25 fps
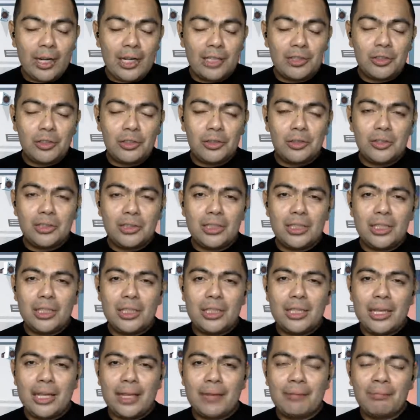As you could see
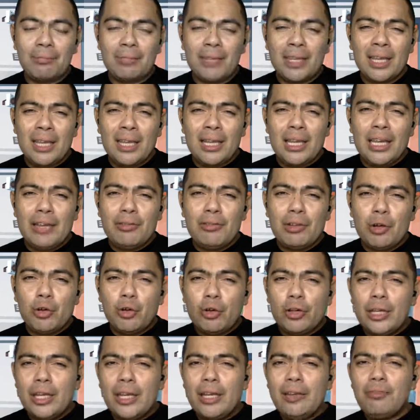that if you're
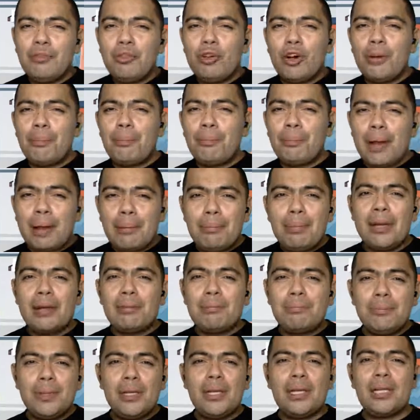looking for a payback
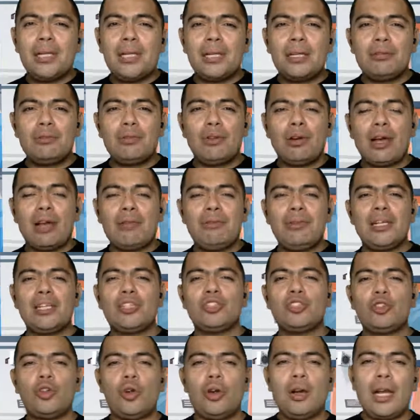period or having a
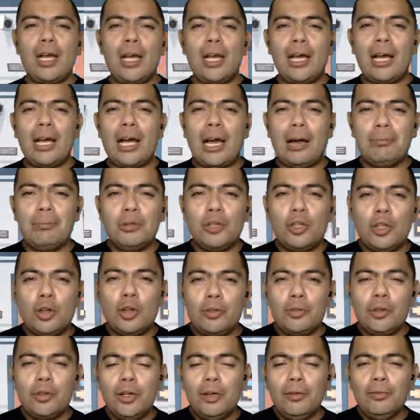solar up in your
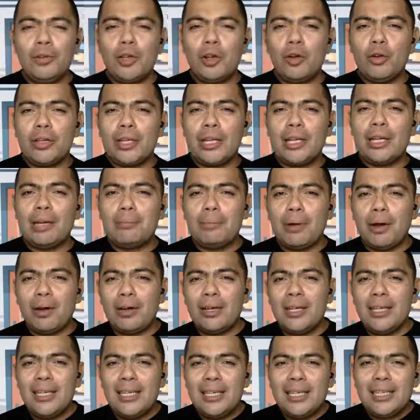roof, you're looking about